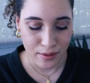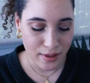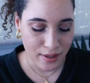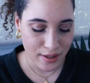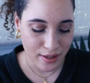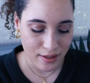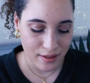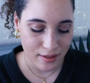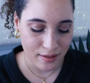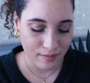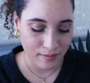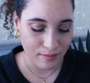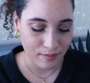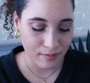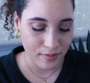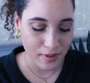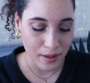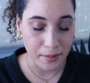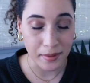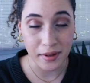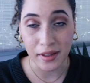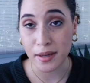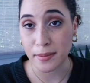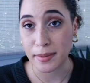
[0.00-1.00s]
was
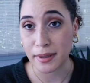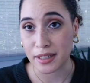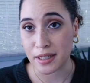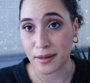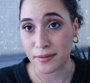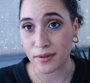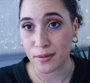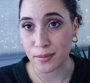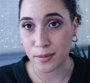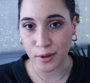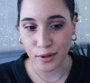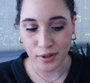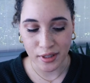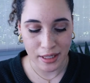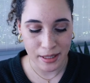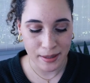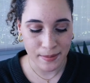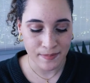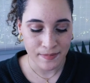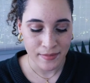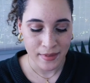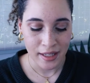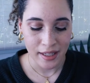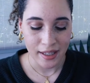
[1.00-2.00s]
something I picked up from
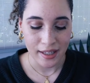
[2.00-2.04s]
Ulta.